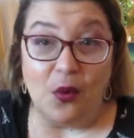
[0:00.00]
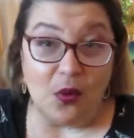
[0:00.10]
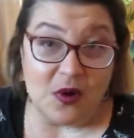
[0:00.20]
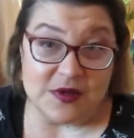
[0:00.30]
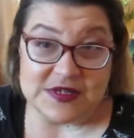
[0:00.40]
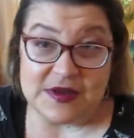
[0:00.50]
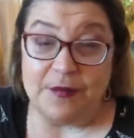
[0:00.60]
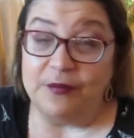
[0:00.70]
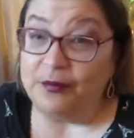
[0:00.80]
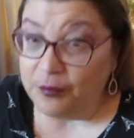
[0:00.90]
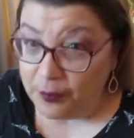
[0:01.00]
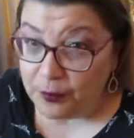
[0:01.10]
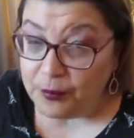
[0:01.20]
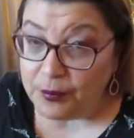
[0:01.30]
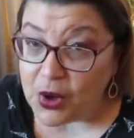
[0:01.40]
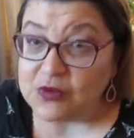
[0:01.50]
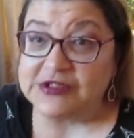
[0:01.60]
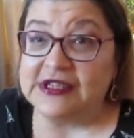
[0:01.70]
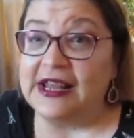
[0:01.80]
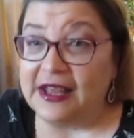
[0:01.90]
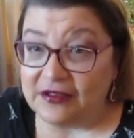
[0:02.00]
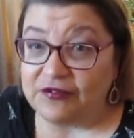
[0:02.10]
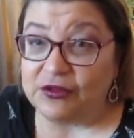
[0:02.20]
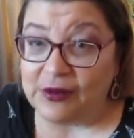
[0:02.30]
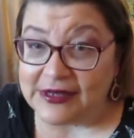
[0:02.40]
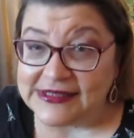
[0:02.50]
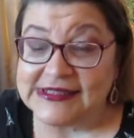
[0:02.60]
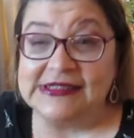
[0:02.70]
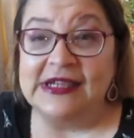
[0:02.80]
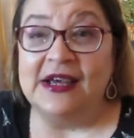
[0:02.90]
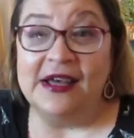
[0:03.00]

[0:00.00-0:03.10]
was mostly influenced,